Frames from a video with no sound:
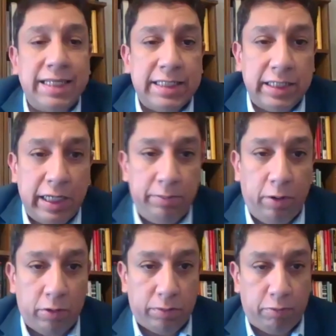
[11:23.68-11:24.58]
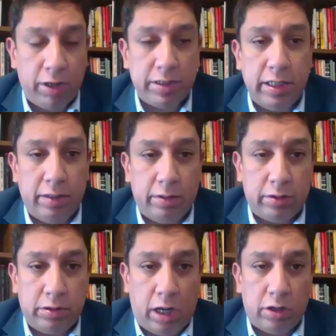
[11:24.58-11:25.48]
to see both President
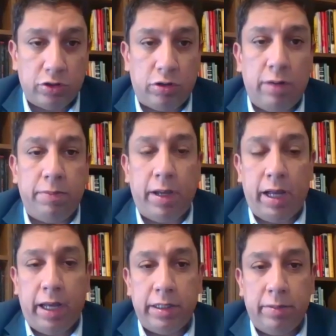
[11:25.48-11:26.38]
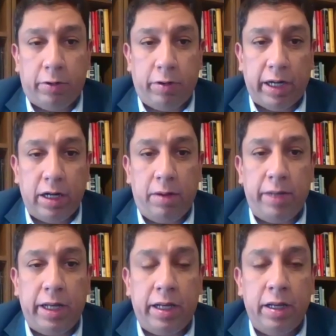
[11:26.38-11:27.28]
Donald Trump and Democratic
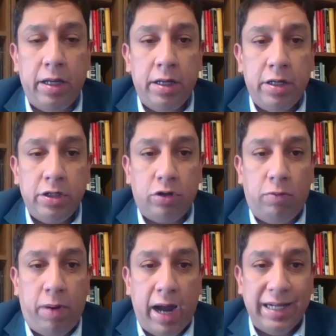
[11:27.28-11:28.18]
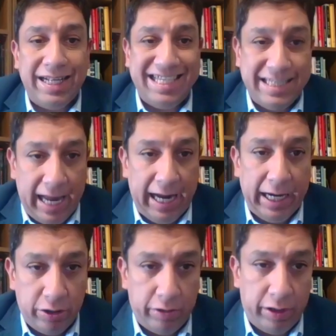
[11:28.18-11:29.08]
nominee Joe Biden say
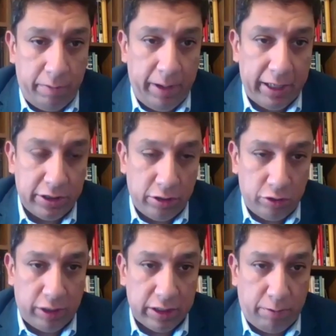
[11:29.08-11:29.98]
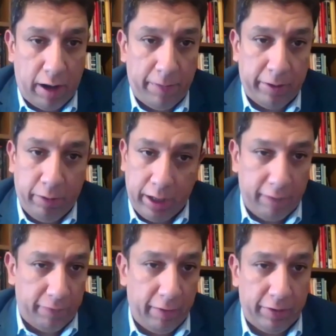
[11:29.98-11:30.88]
during the debates to address poverty?
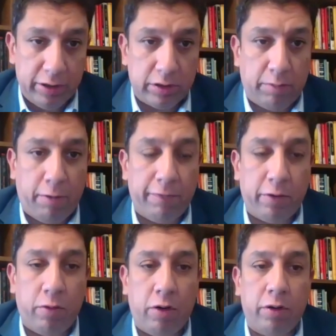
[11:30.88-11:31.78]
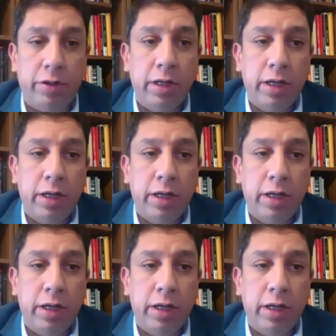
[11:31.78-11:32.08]
If this is a perfect world,